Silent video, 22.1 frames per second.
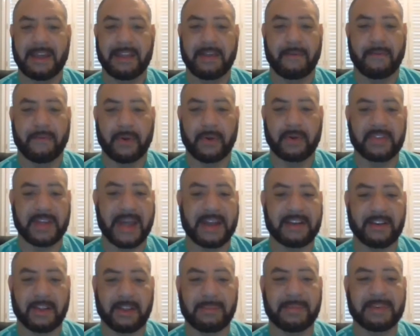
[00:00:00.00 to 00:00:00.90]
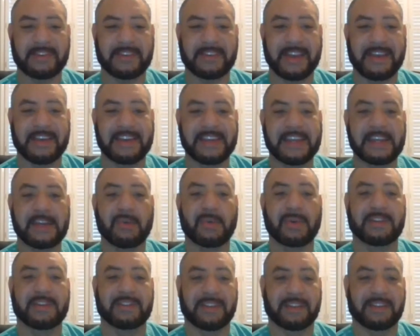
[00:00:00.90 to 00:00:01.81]
And the first thing I tell them is to
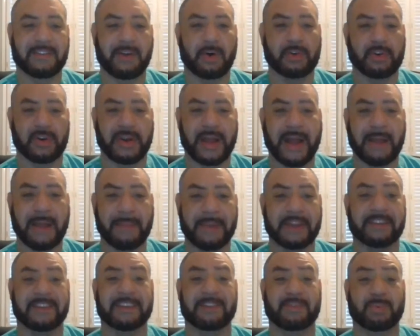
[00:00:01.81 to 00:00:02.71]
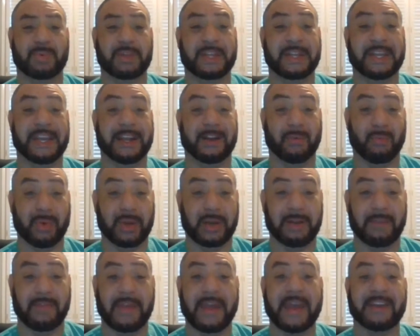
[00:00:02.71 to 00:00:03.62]
decrease the salt in your diet because it's really getting
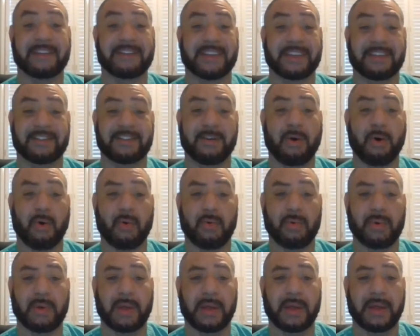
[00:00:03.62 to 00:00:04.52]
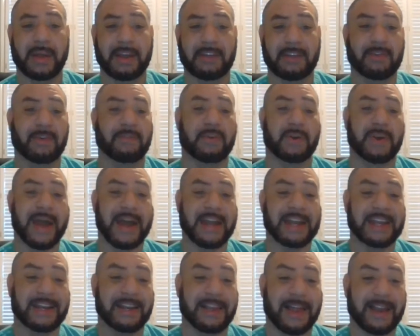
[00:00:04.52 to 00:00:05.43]
rid of the excess salt. And so if you're
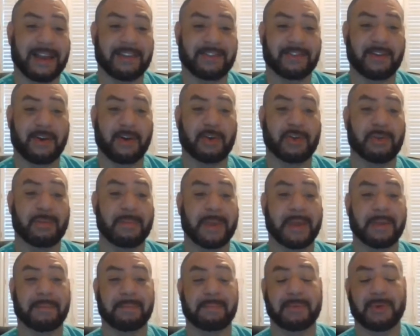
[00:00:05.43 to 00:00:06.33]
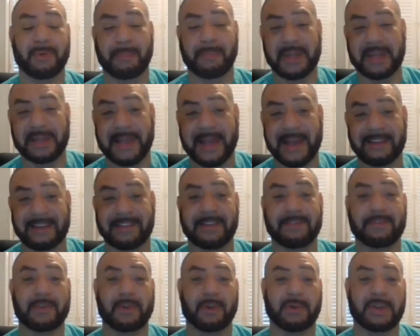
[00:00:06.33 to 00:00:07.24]
not eating a lot of salt, you'll pee
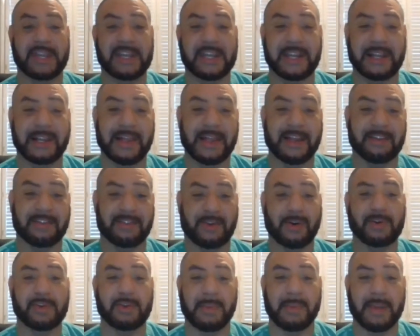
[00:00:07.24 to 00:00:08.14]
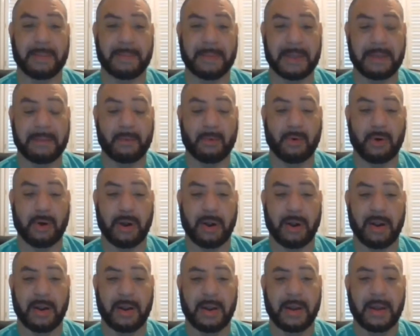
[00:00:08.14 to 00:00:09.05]
less. If you're eating a lot of salt, you may pee
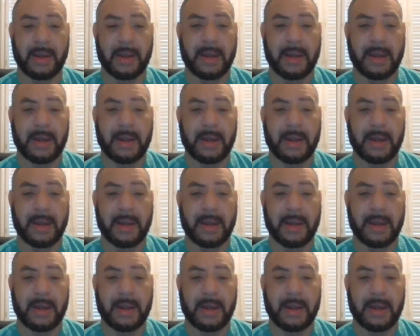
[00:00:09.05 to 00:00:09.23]
more.